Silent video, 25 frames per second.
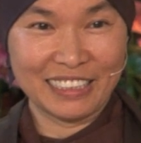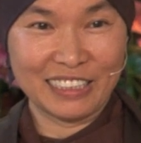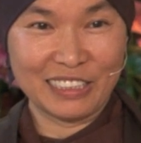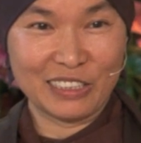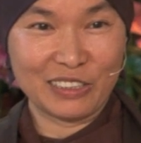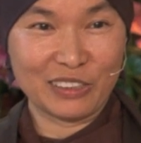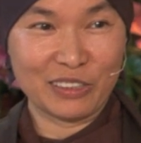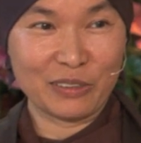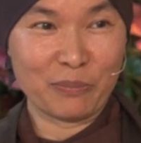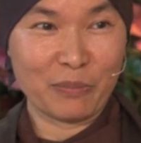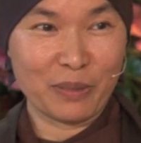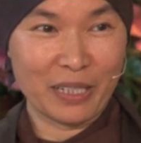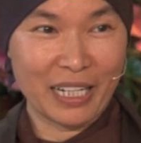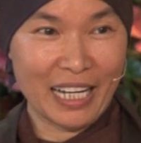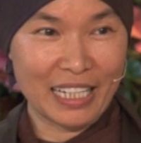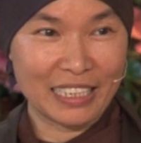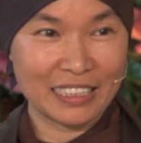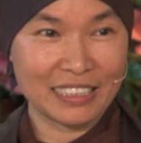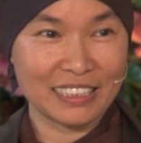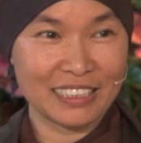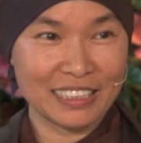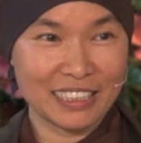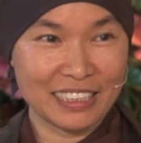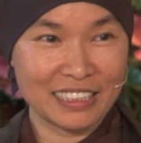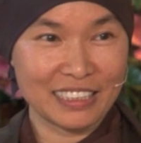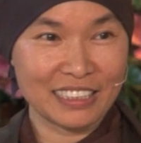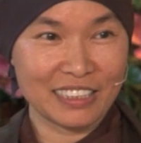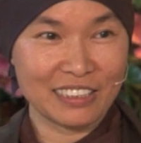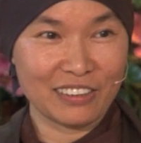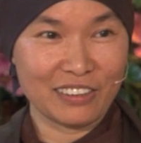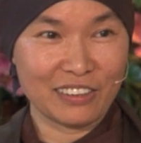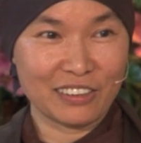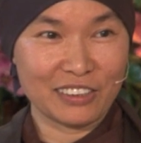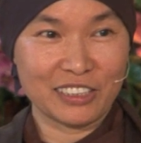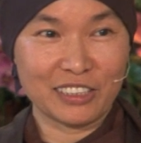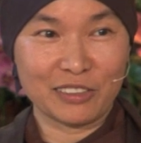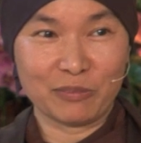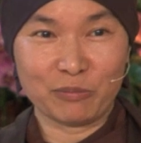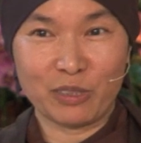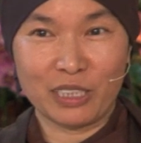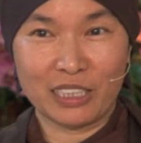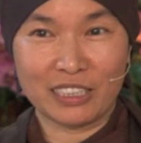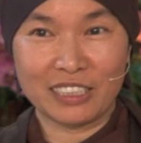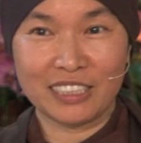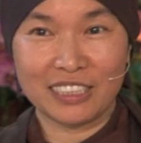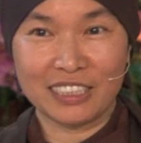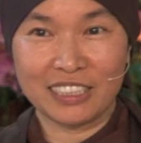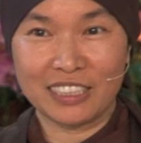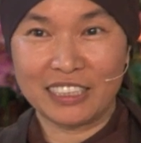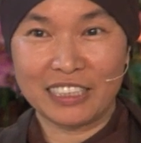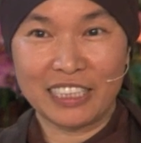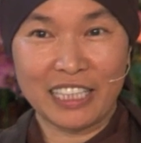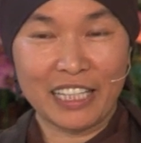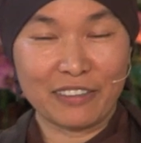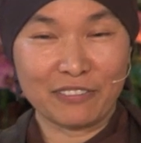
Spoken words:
you know, the monastics and long-term practitioner.